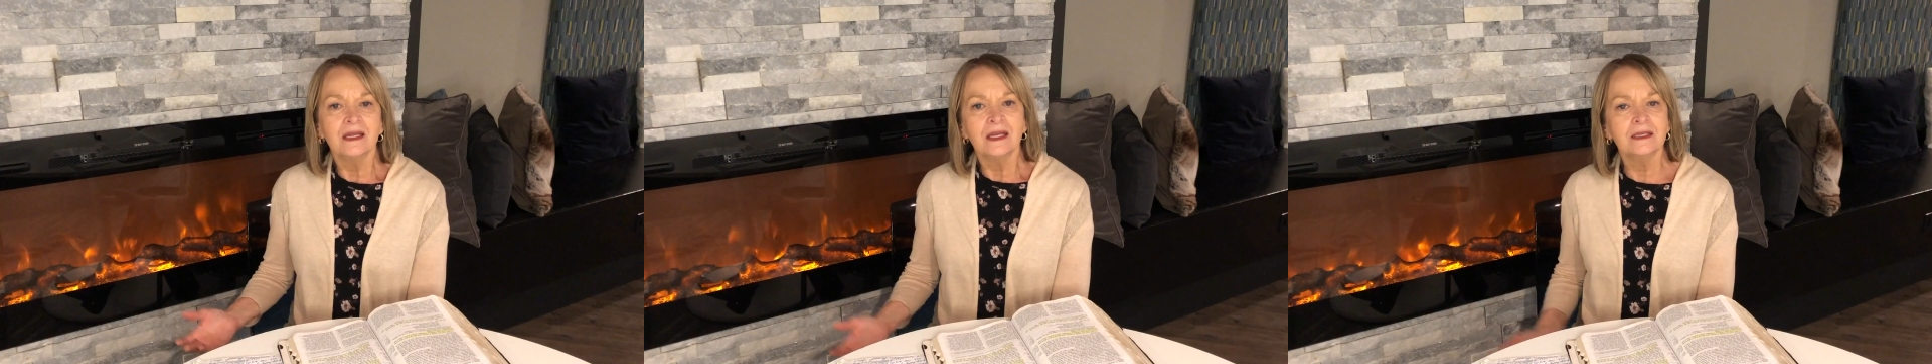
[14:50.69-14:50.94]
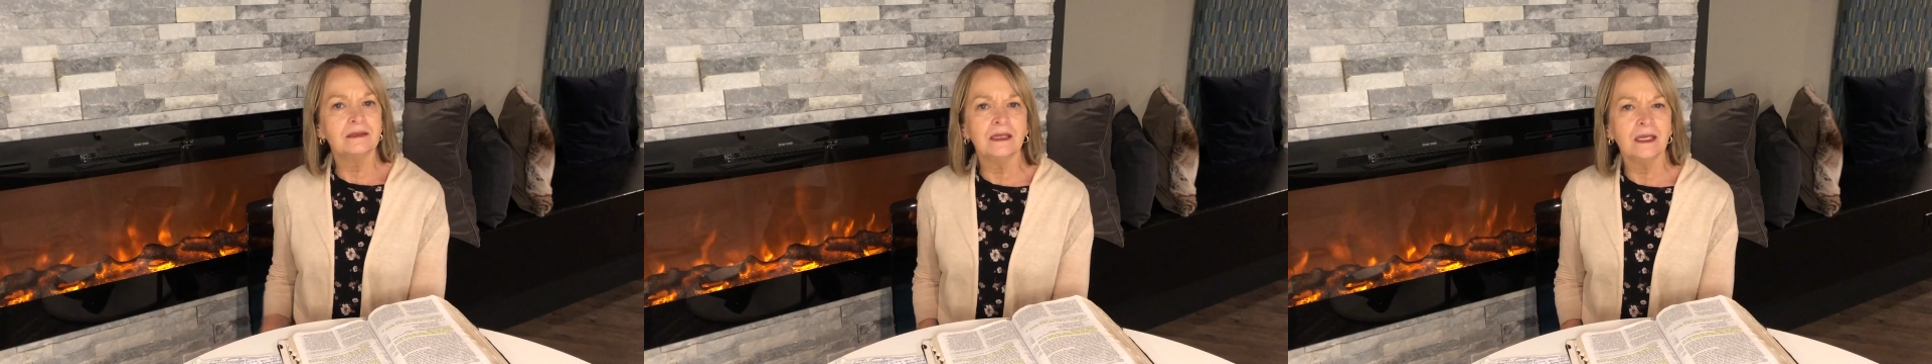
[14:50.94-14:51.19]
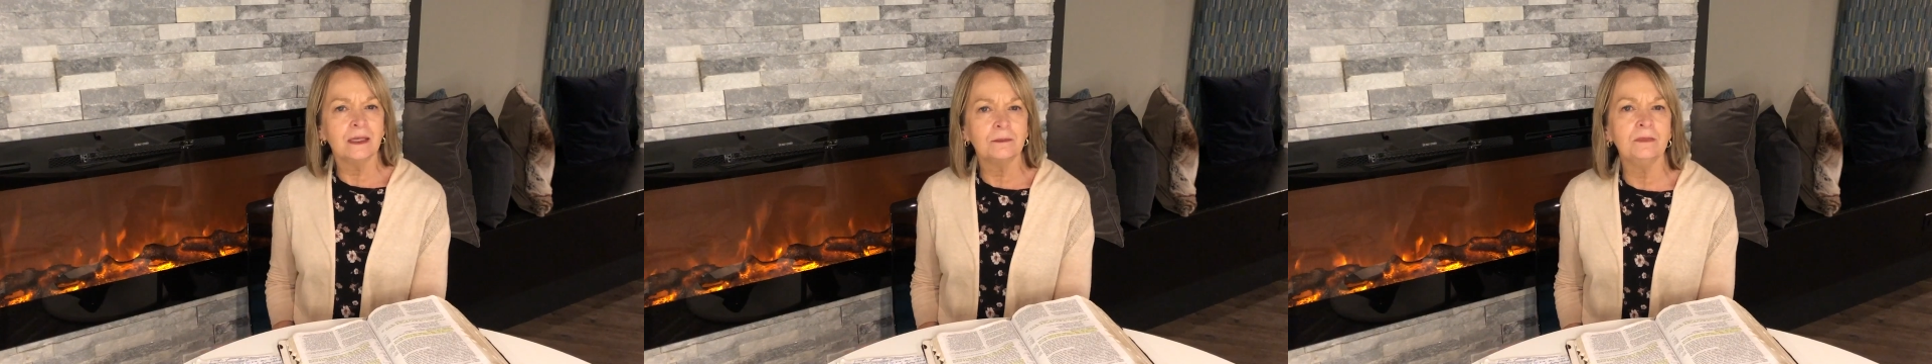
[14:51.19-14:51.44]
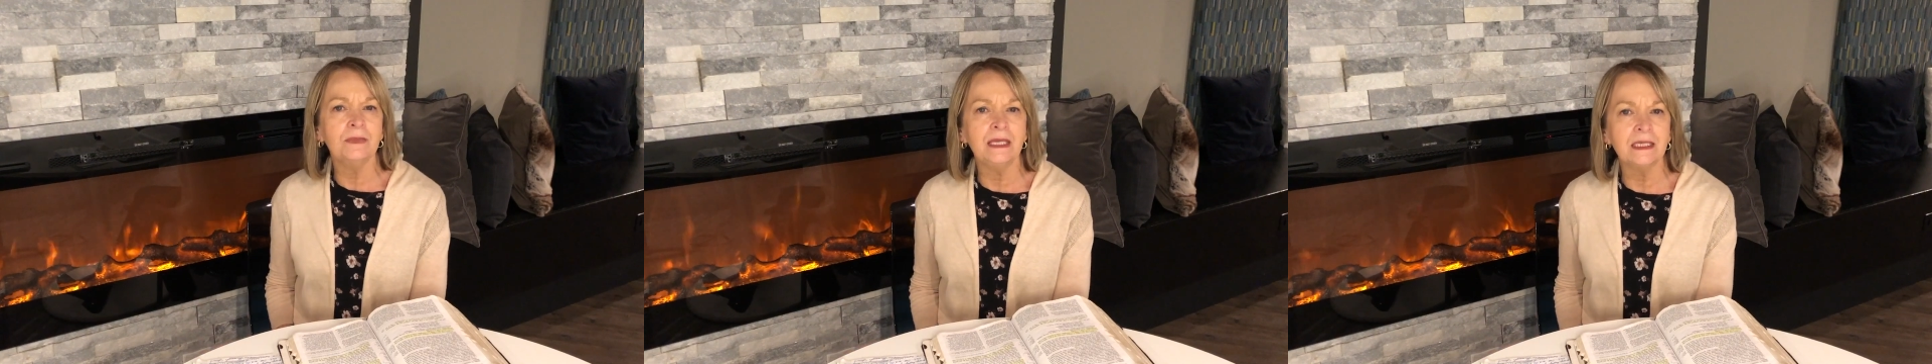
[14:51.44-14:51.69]
It
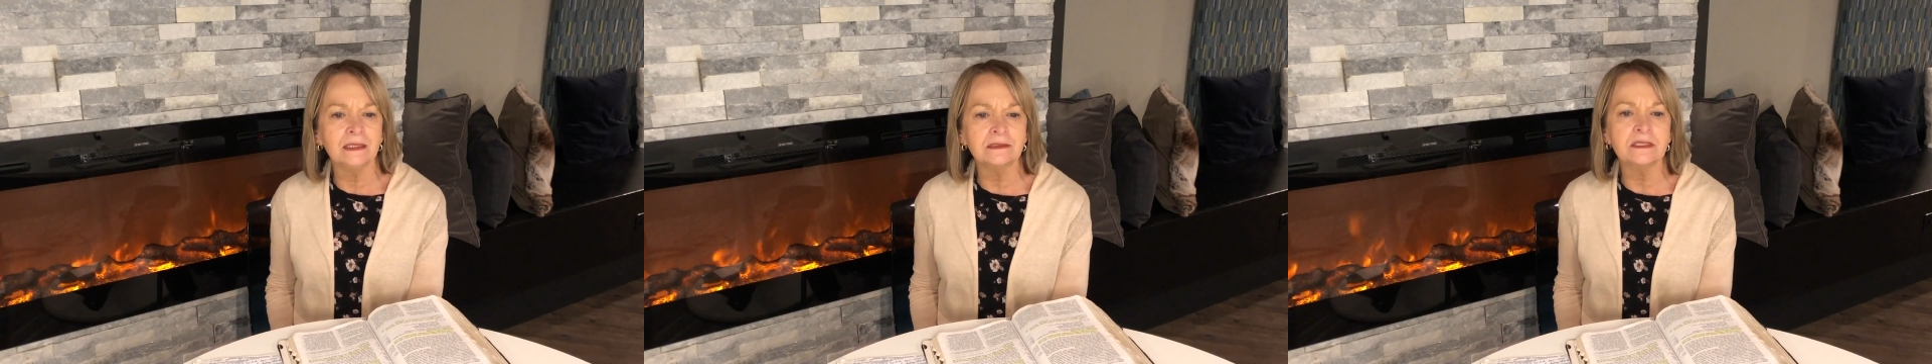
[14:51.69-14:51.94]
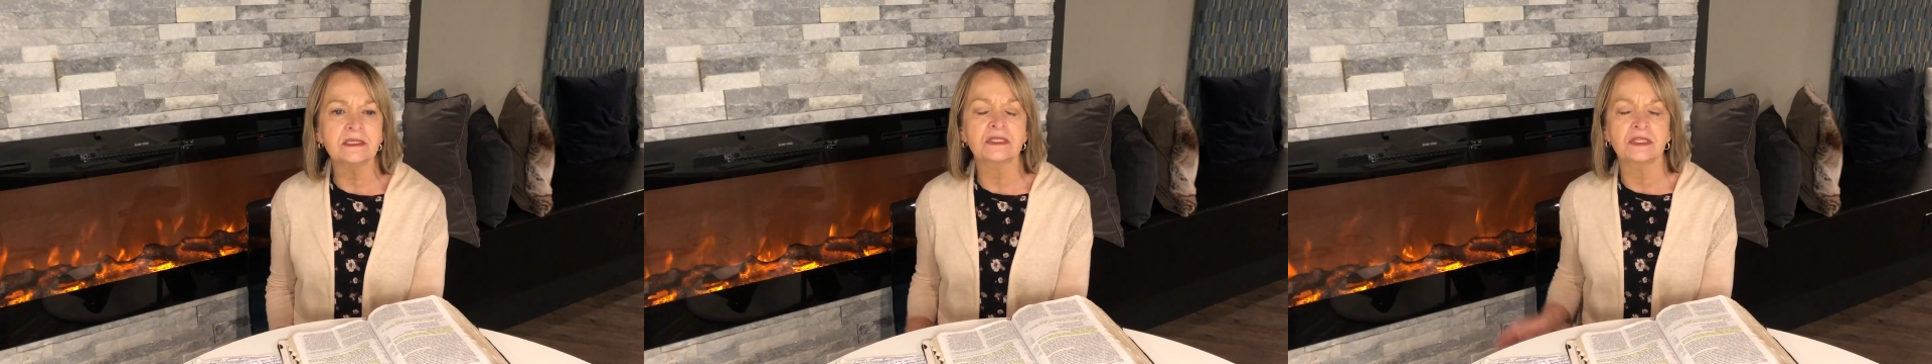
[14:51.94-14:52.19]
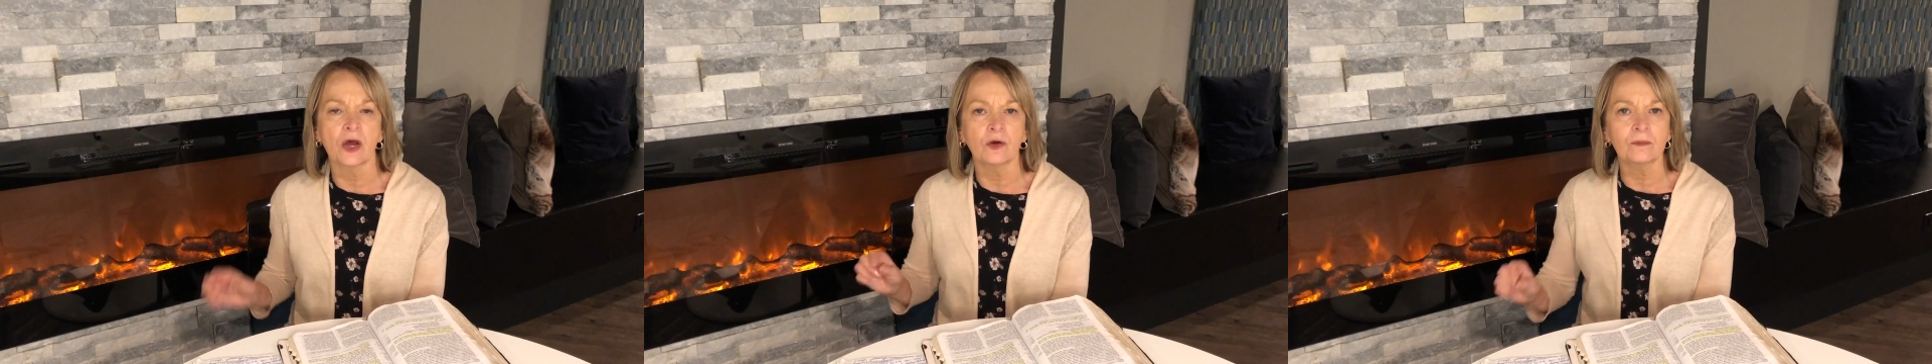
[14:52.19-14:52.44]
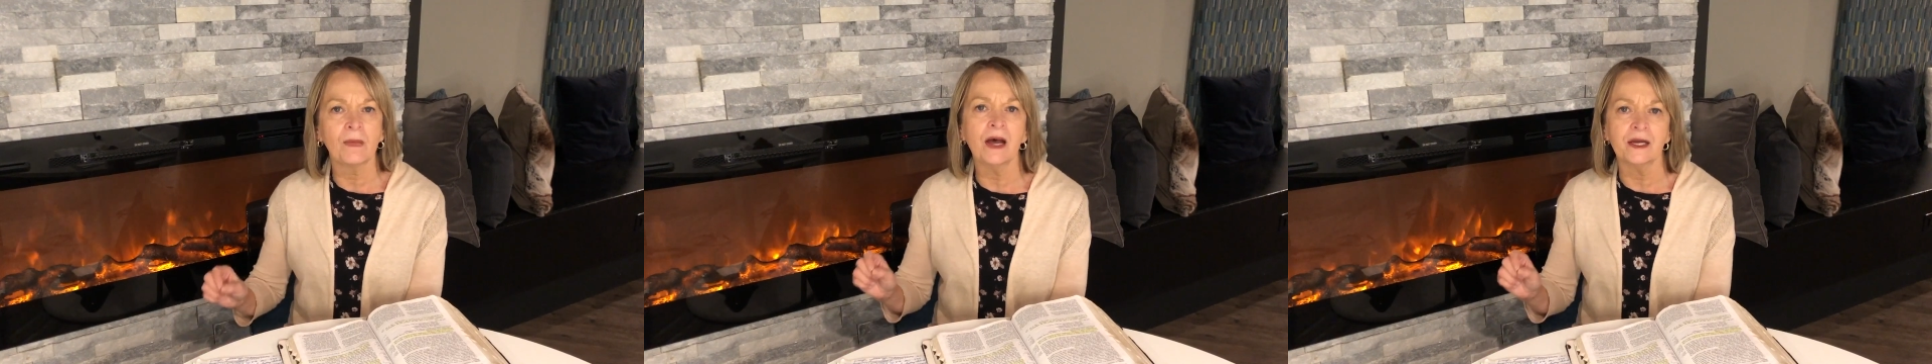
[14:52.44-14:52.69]
means so
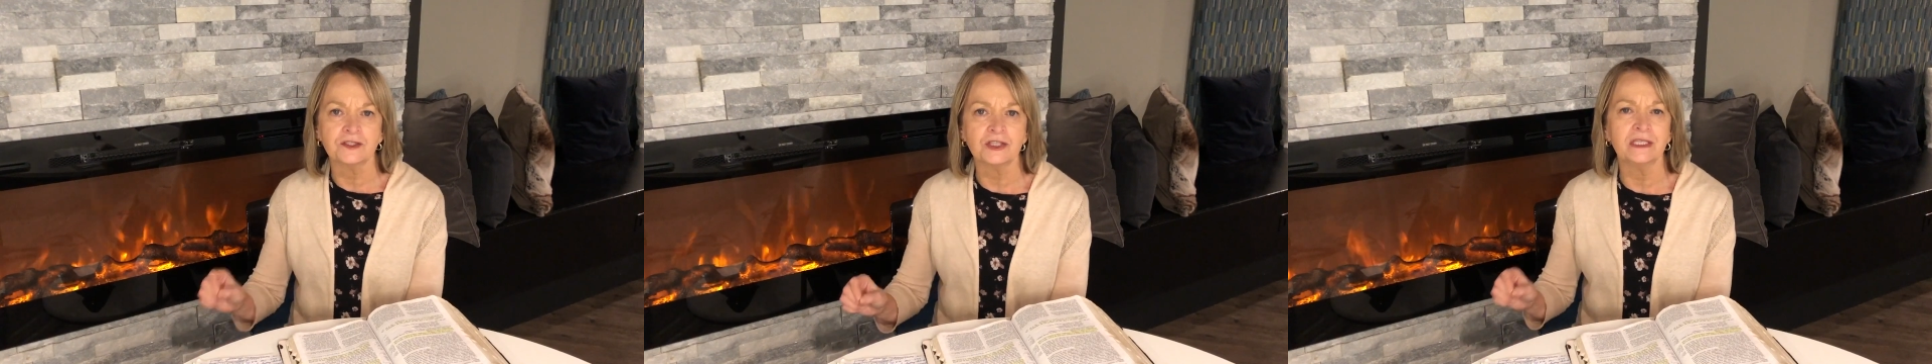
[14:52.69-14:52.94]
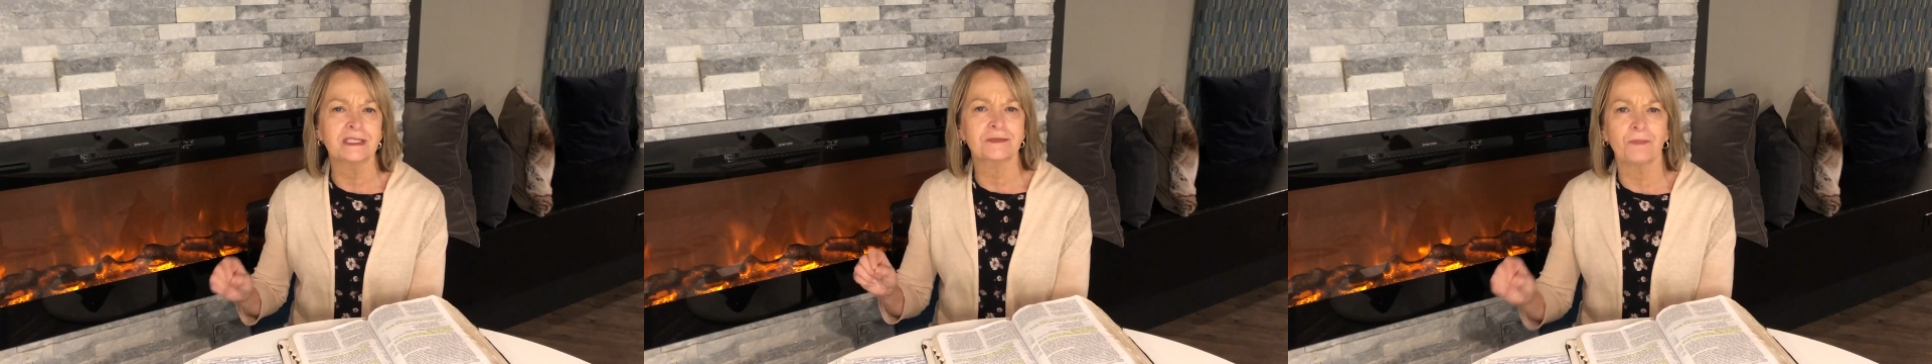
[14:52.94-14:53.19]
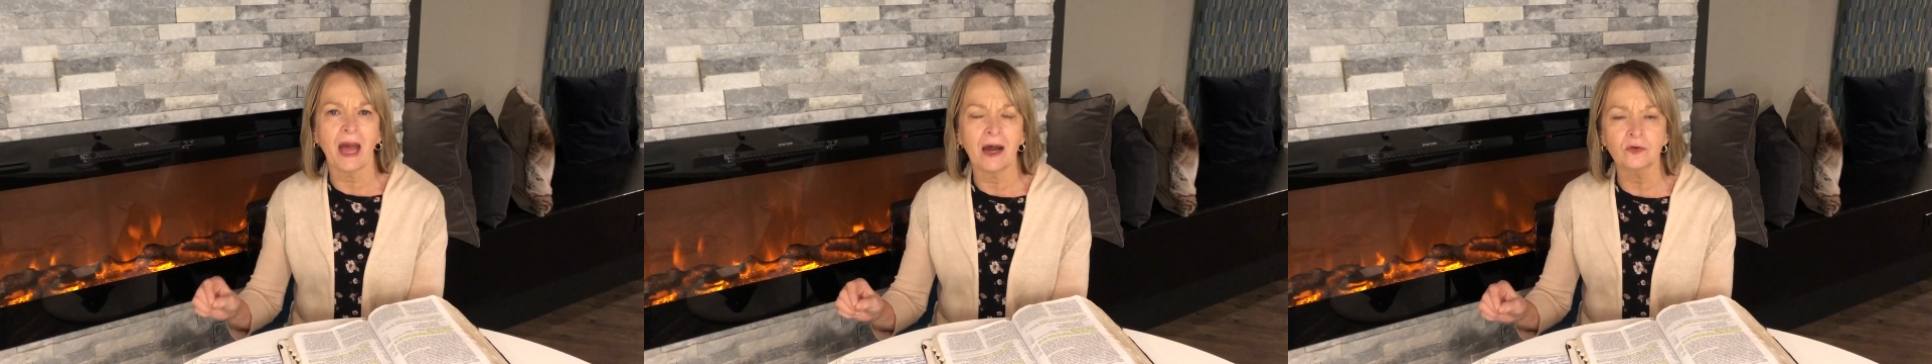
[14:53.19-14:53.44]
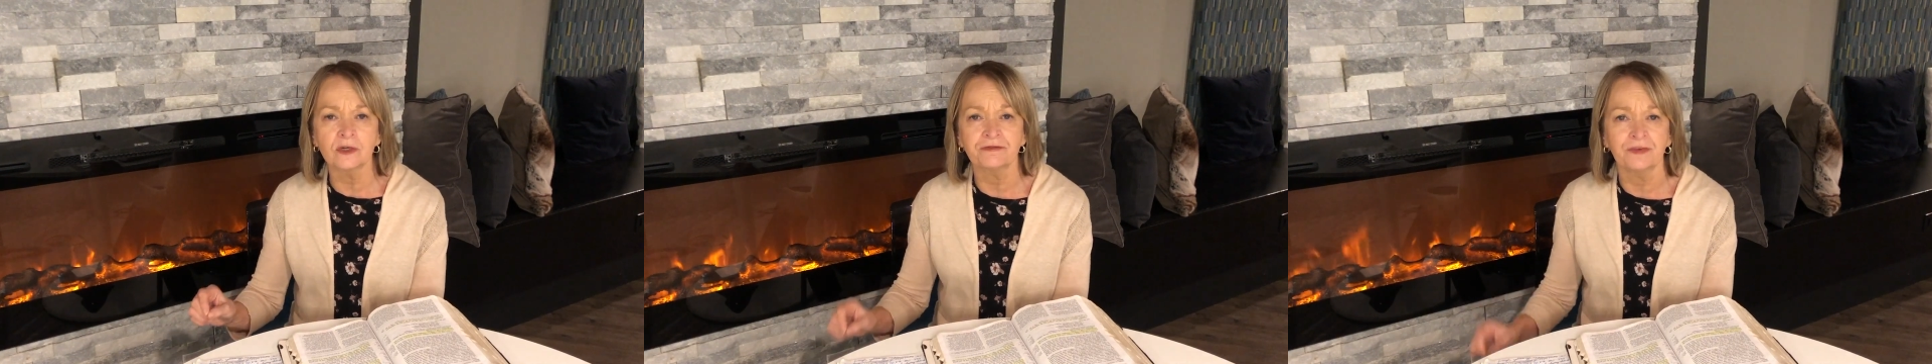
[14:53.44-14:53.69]
much. It's
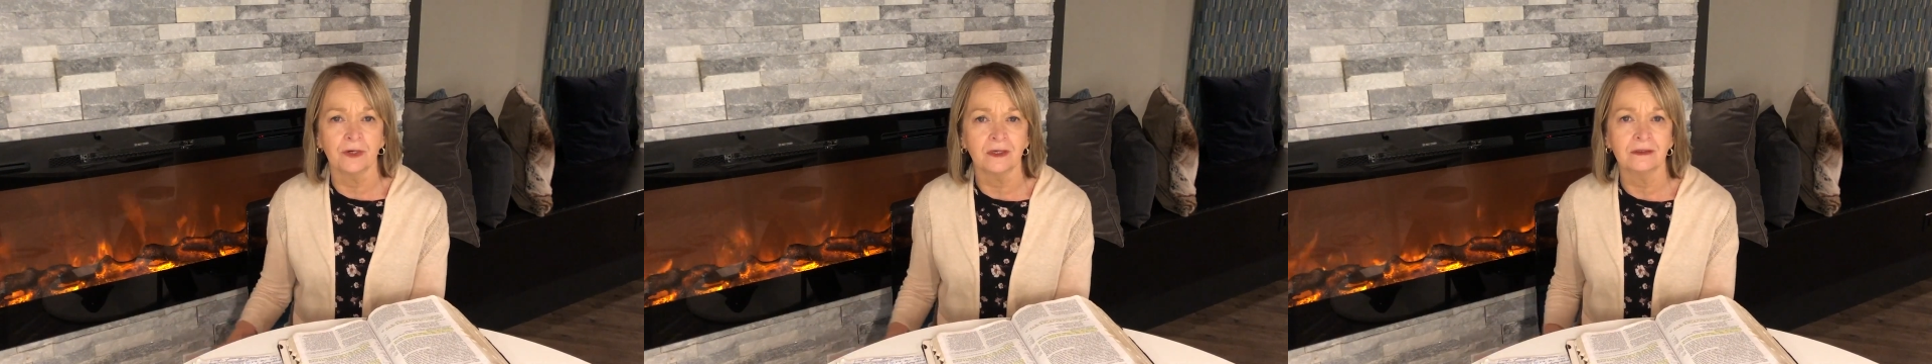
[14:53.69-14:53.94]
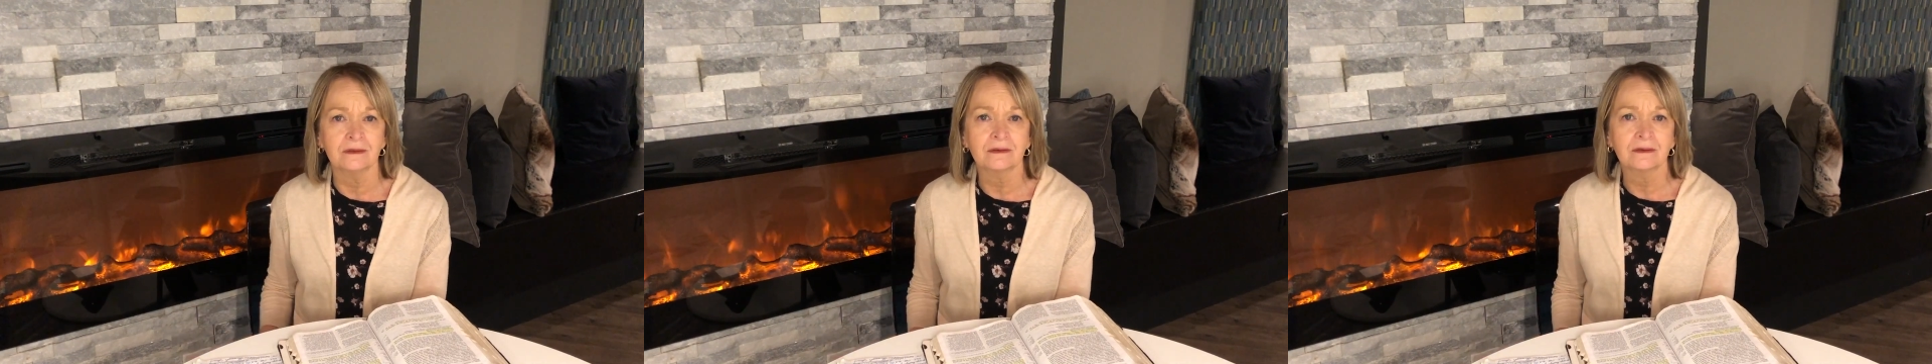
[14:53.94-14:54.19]
powerful.